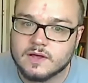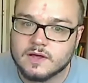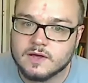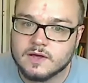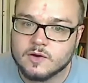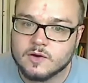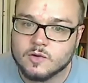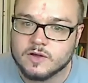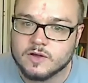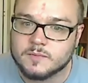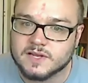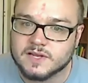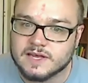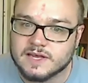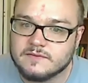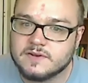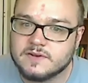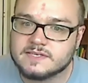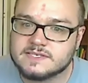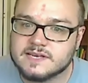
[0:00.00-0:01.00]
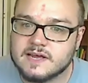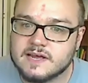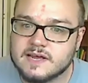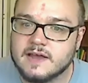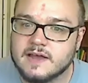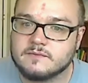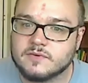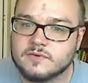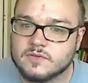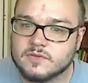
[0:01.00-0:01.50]
We believe it is
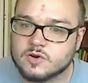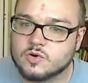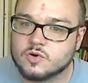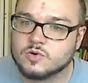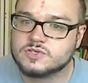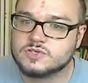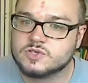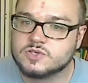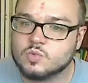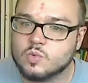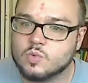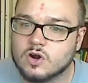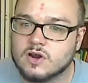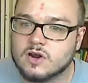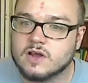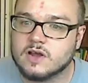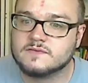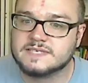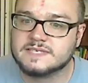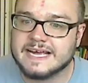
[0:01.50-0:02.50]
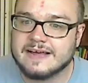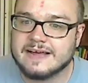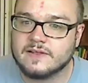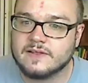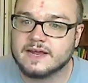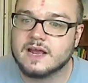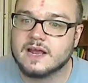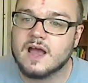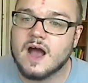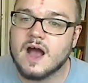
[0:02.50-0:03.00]
time for the crucial work of
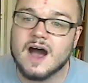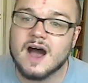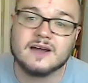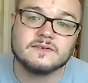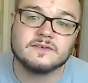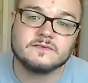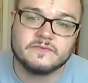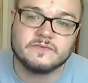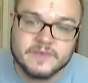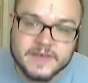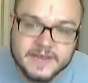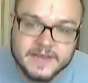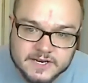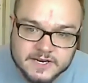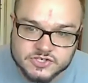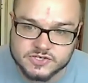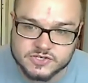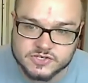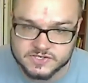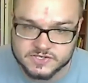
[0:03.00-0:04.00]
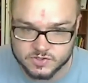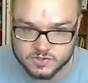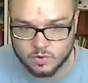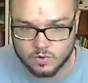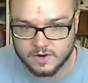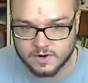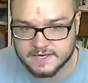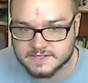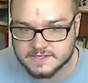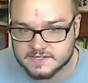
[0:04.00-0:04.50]
telling unfinished
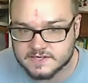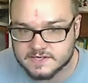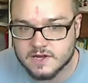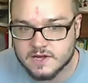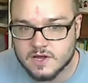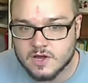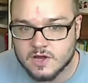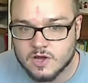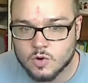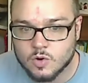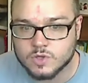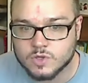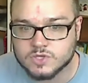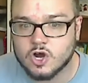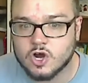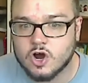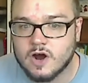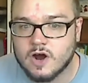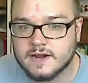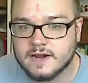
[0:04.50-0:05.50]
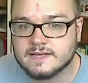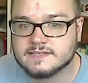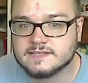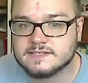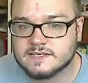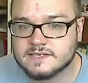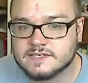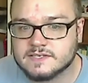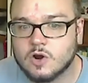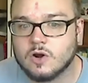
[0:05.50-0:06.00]
stories, which
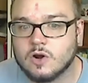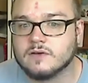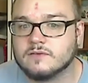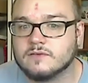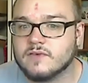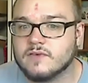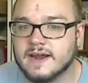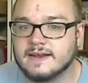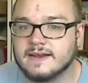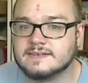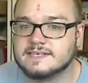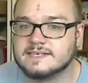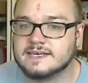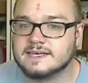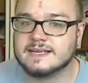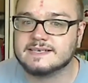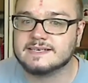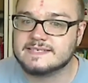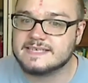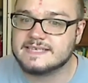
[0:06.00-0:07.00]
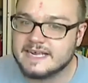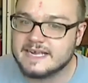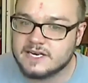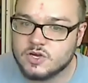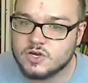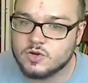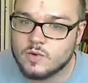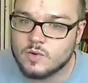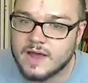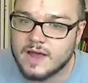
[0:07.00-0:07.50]
audiences are invited to
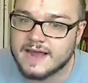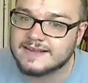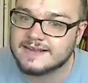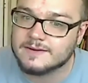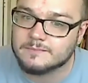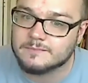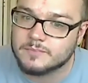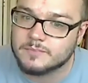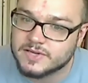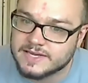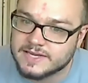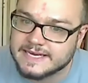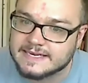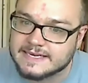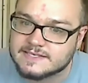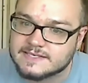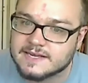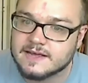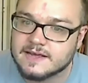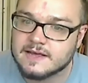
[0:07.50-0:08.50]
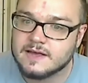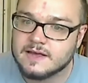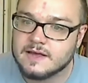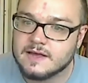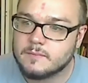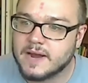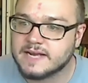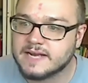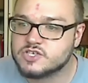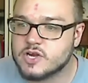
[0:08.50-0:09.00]
continue and complete
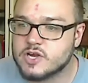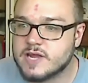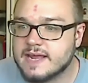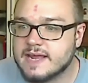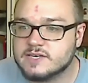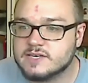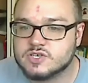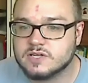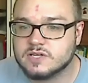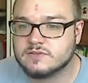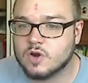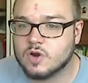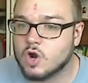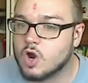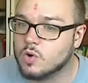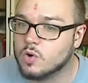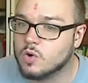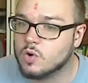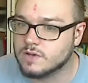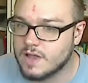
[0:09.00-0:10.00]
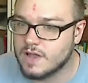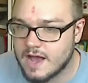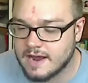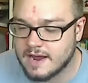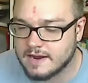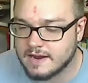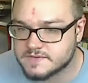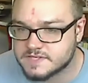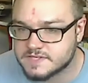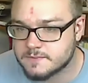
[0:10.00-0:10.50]
by changing their own
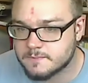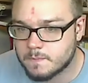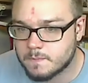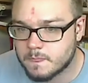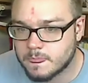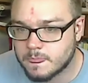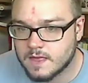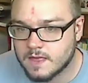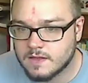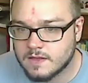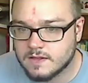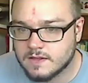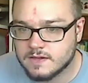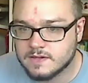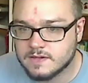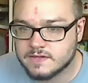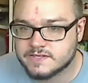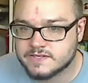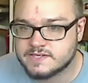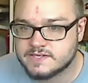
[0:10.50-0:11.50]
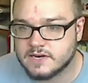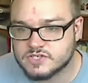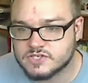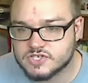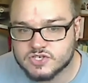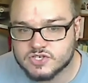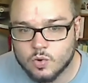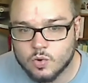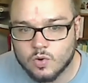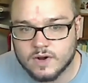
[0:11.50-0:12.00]
lives. Such
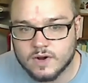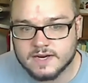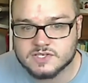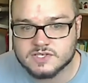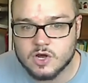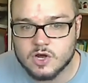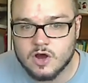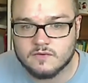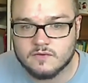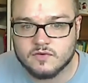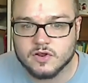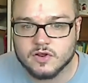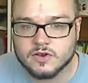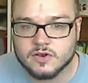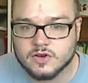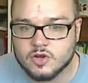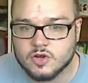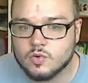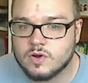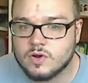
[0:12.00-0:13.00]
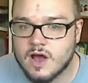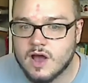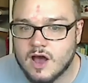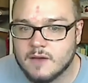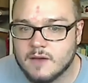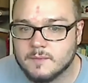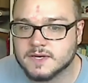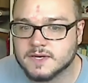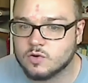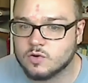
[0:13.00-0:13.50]
stories offer a new
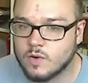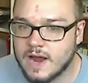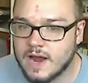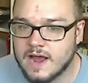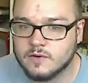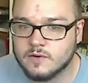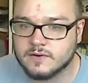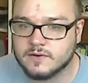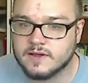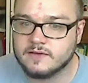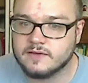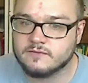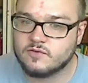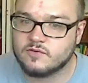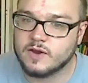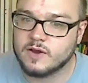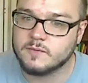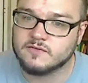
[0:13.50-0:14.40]
common ground and frame of